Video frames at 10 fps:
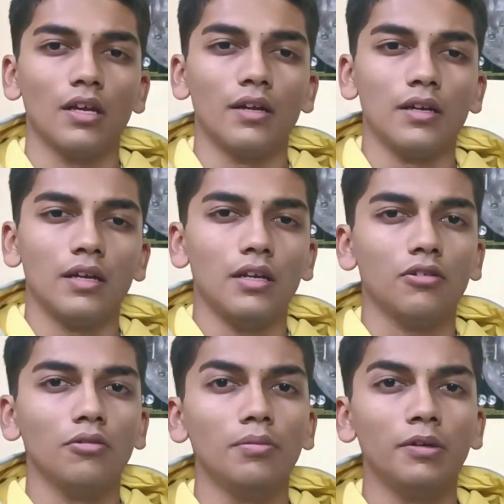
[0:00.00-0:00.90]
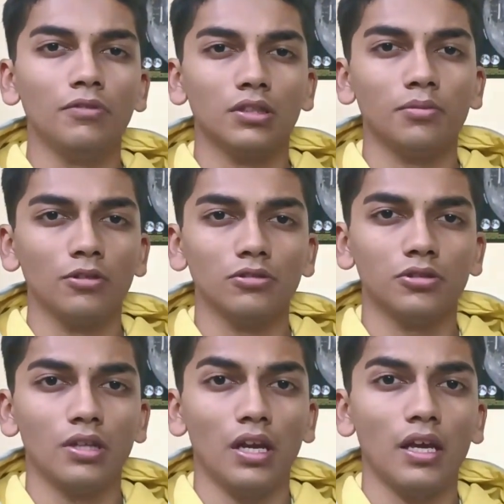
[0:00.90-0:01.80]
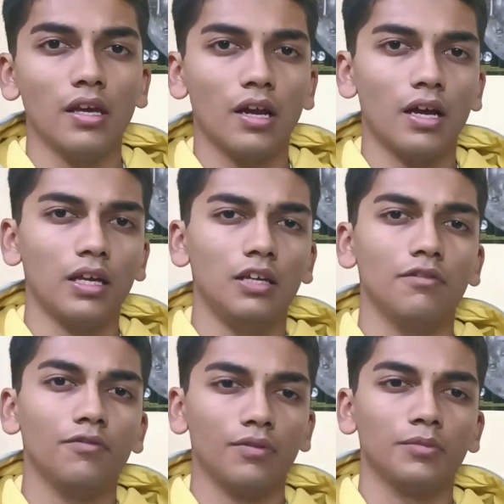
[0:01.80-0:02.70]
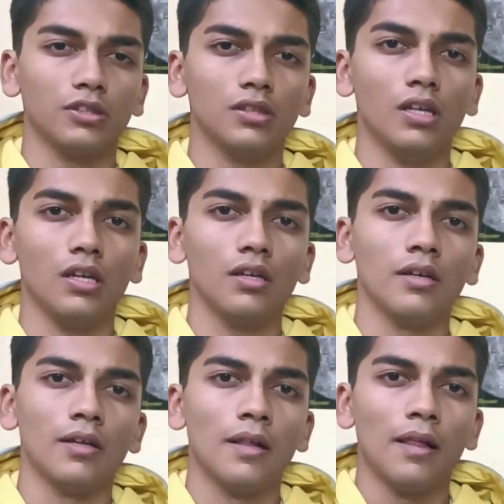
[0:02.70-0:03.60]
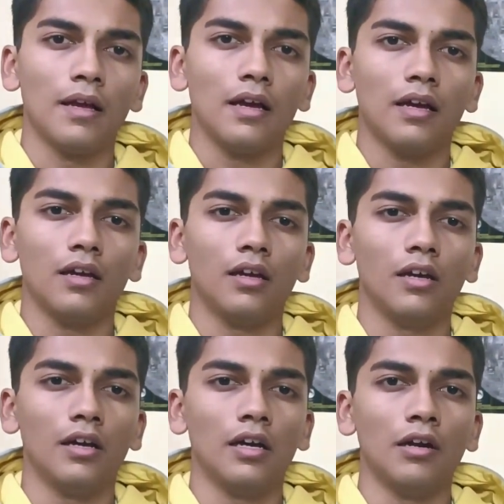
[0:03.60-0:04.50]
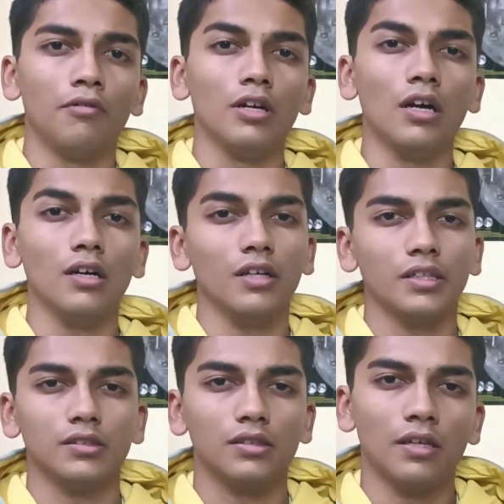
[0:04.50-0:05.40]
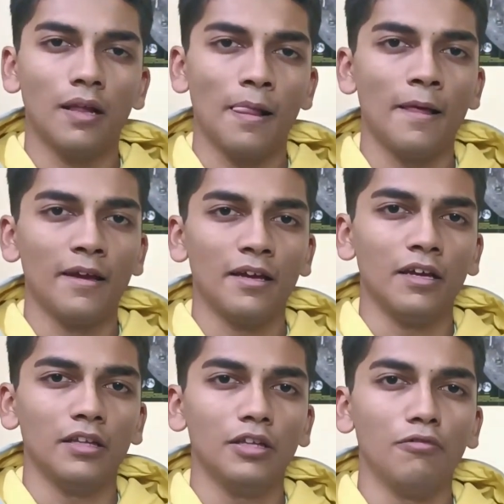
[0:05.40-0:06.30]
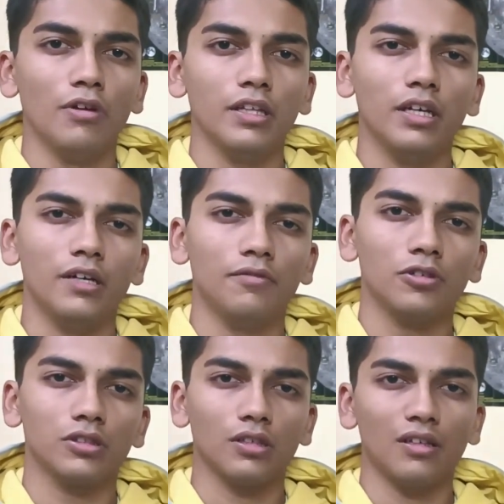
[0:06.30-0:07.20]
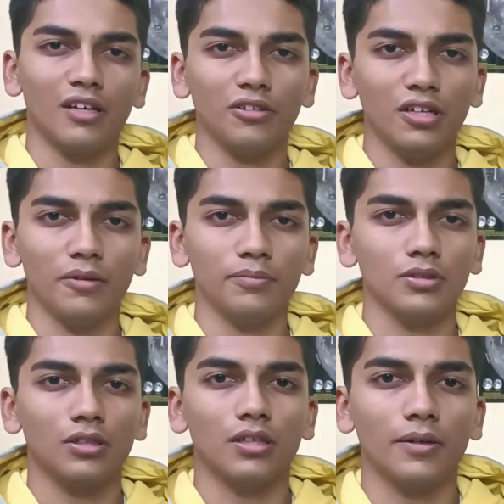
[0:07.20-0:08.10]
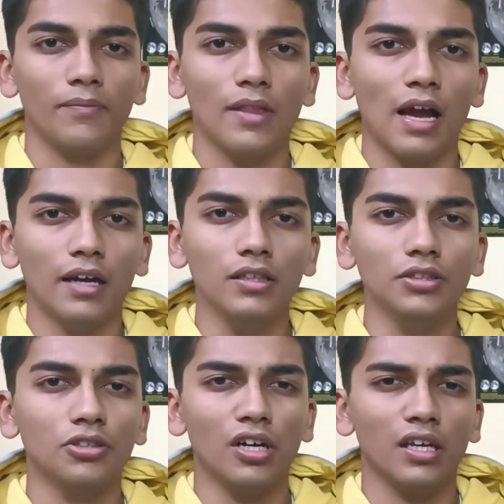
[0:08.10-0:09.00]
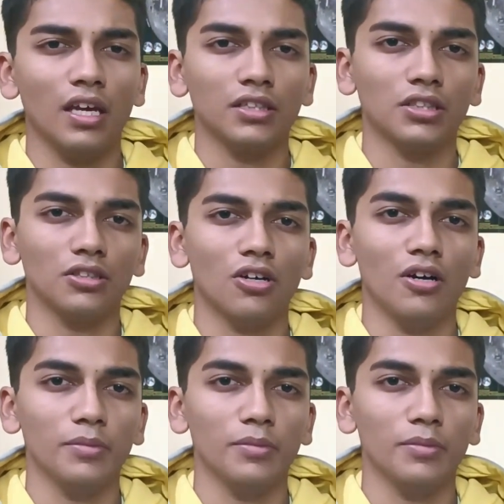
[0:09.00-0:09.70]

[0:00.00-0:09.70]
it could be visible to the naked eye even from the city. Regardless, the weather was clouded up. I did try catching the comet,